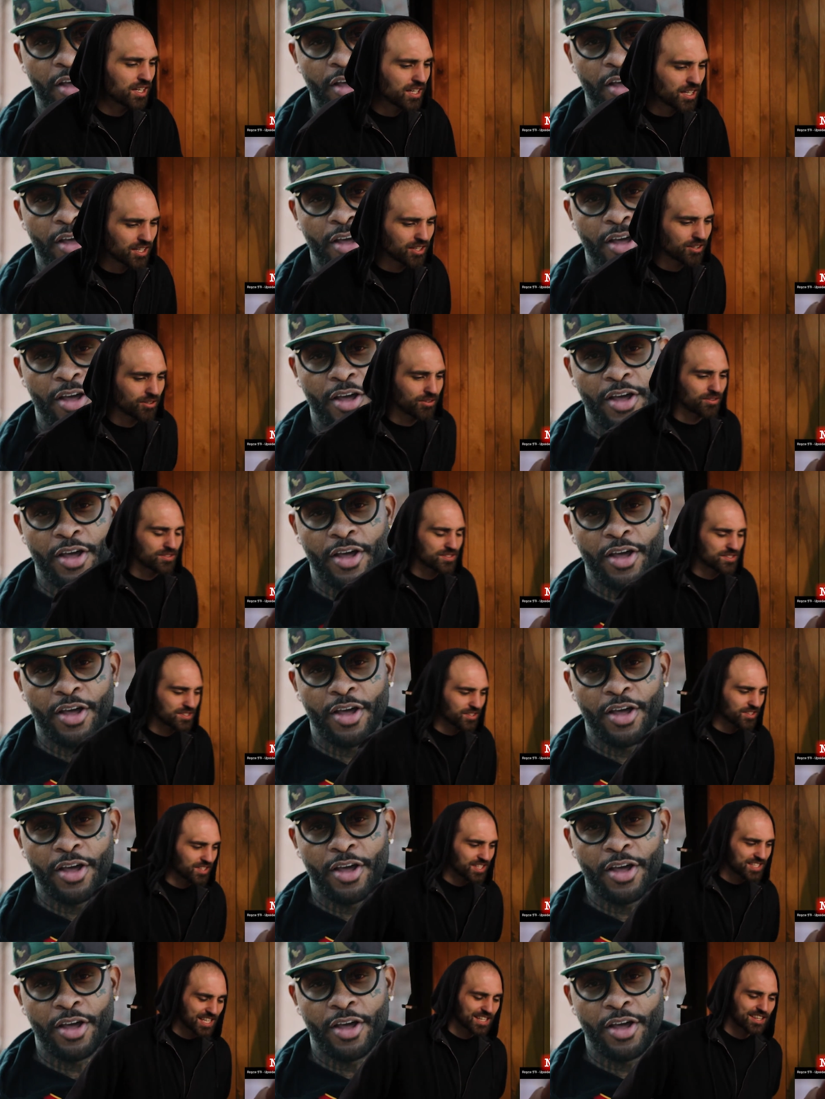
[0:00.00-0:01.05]
Speaker 1: Yeah, he
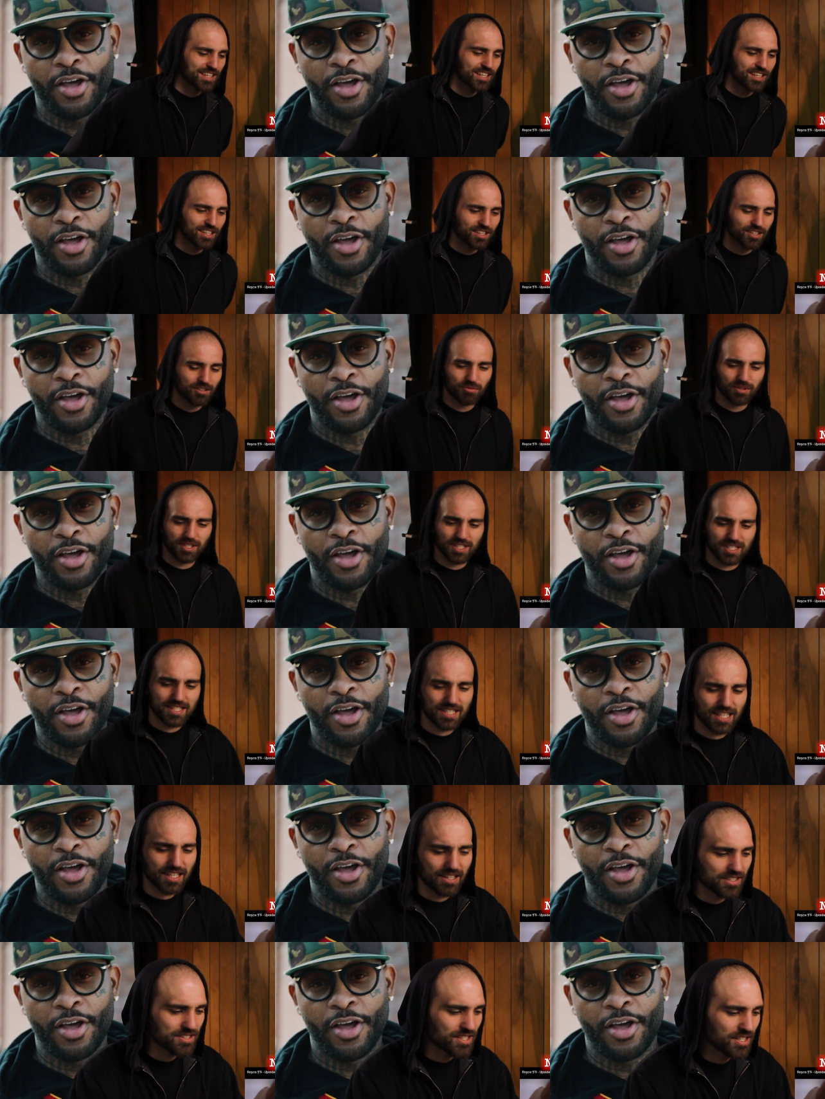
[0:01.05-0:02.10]
said that. What did he
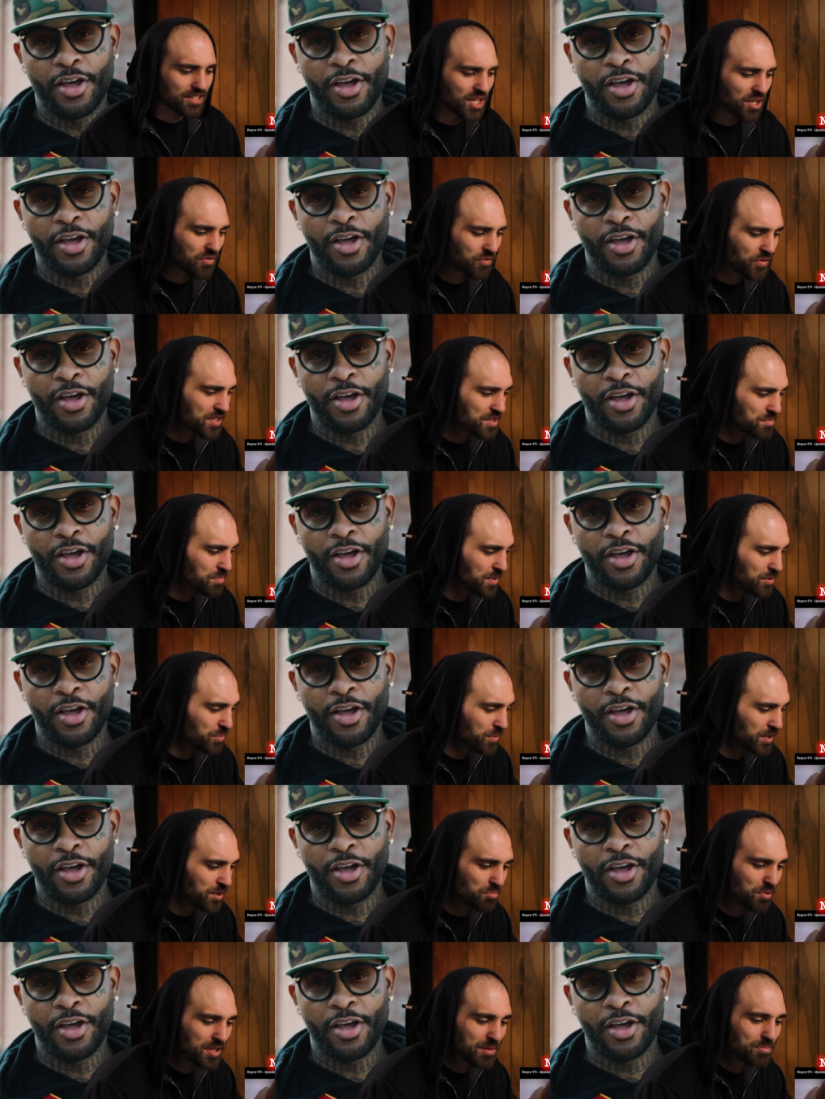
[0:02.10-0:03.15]
say? There's a difference
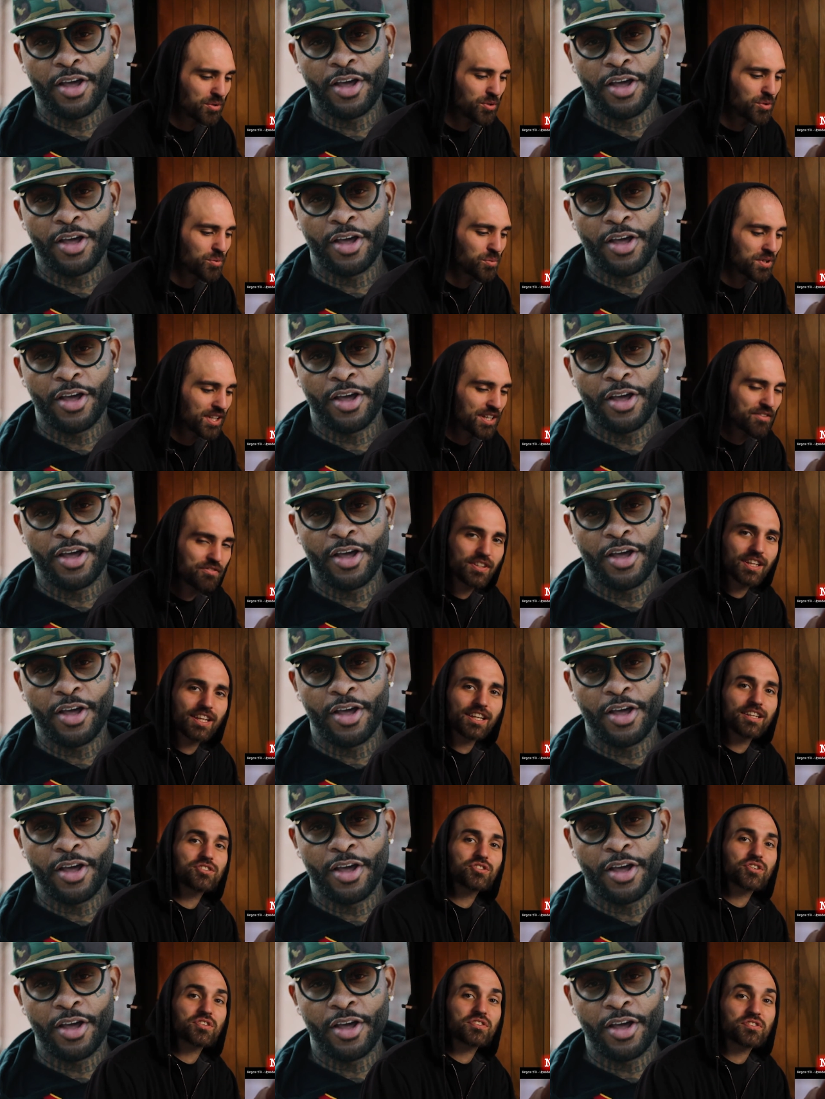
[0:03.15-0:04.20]
between people who lived it
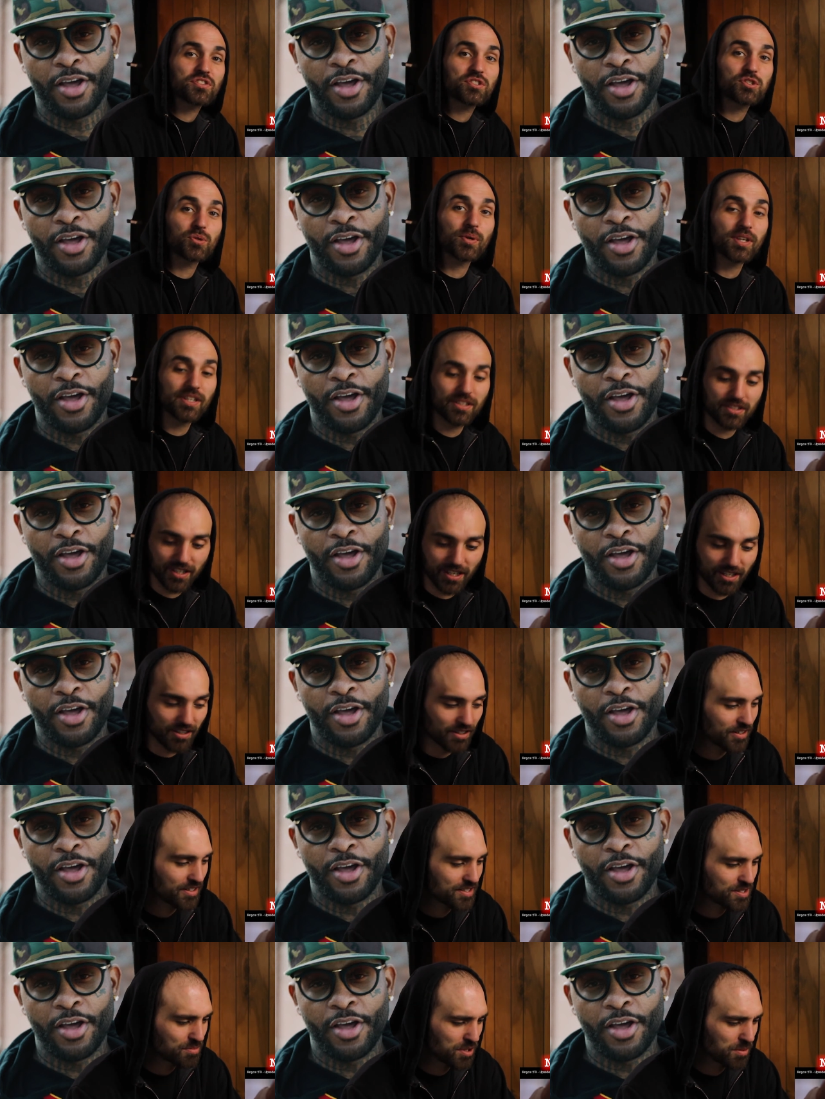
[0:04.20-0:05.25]
and just
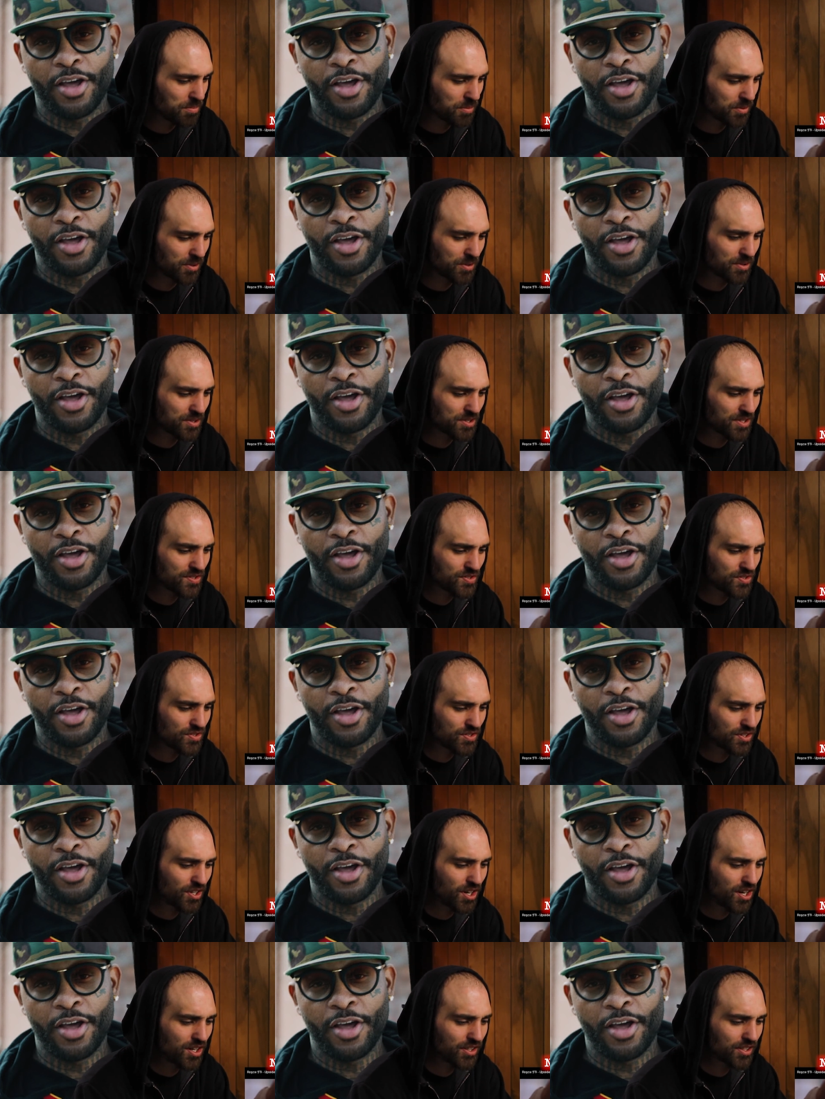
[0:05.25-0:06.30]
storytellers, people who just
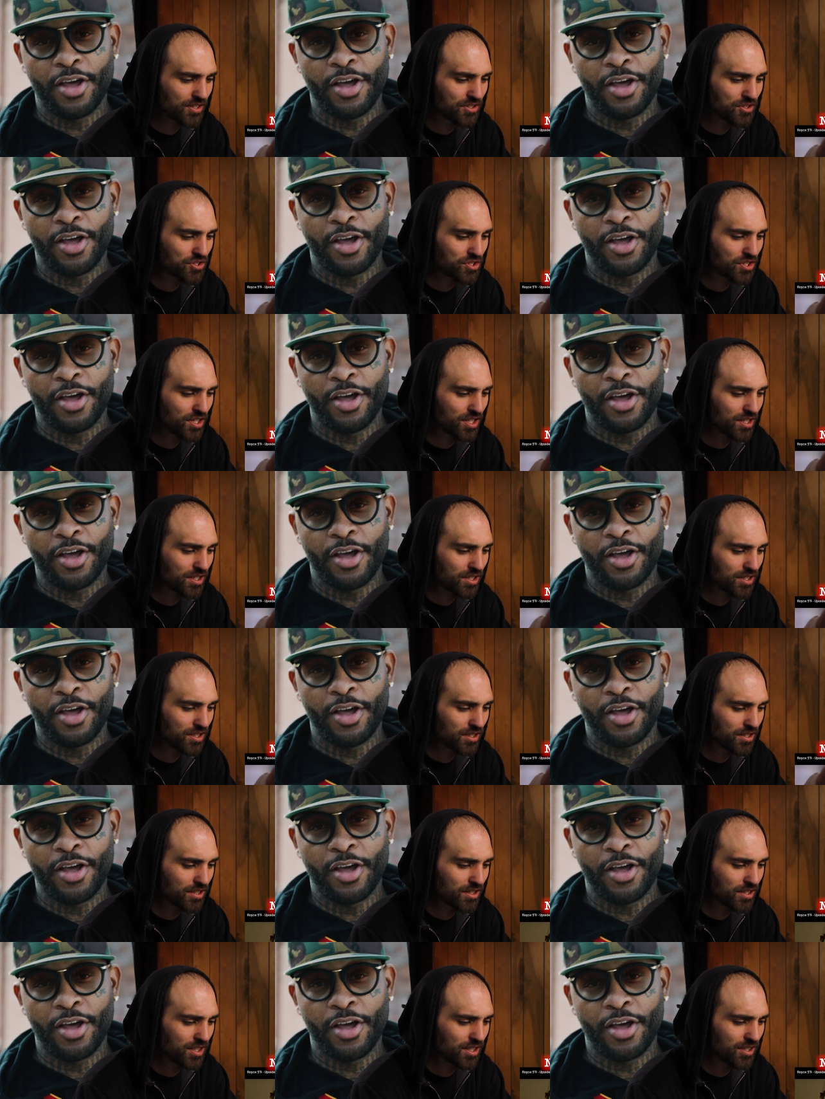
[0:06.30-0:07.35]
talking shit.
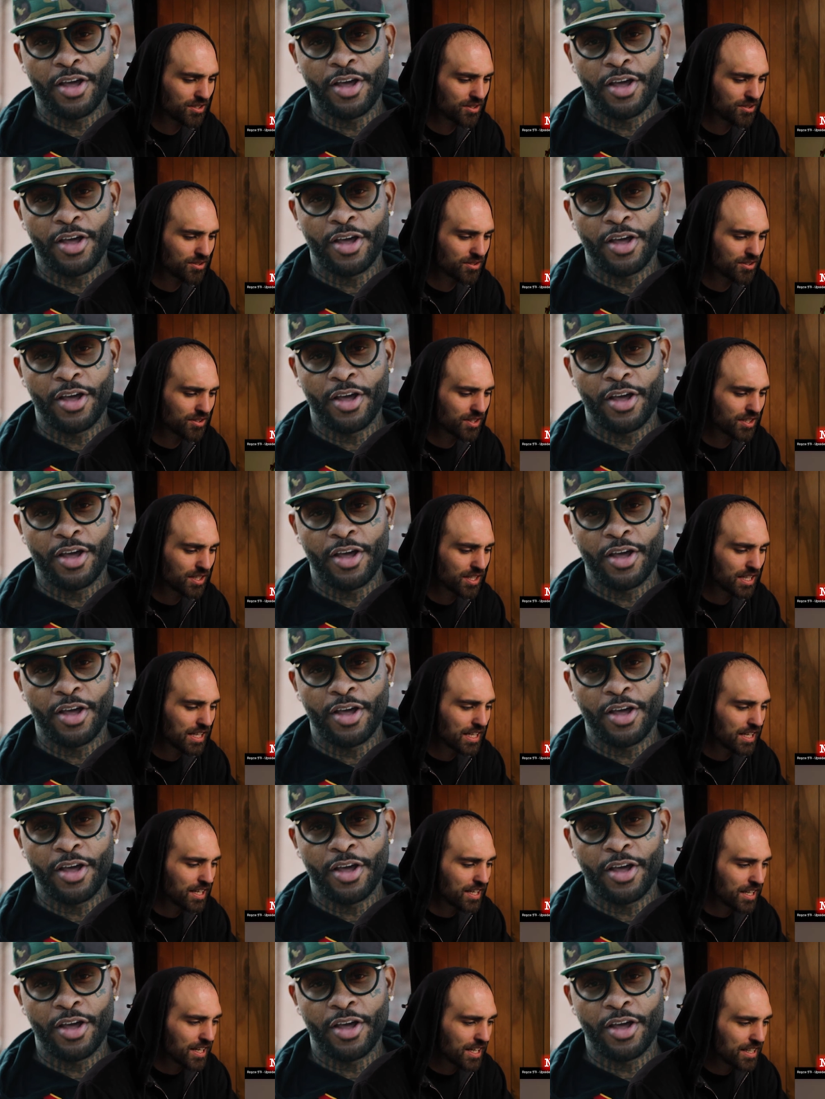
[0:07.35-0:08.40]
Ew.
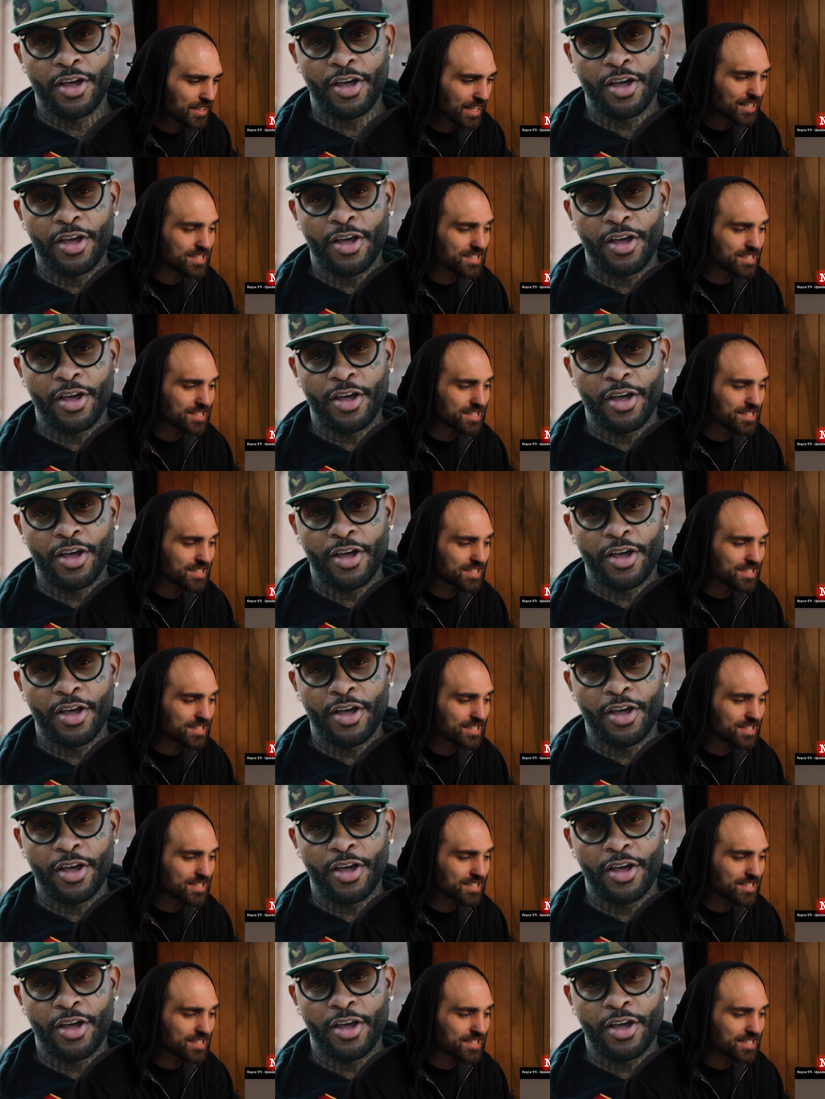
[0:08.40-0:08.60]
And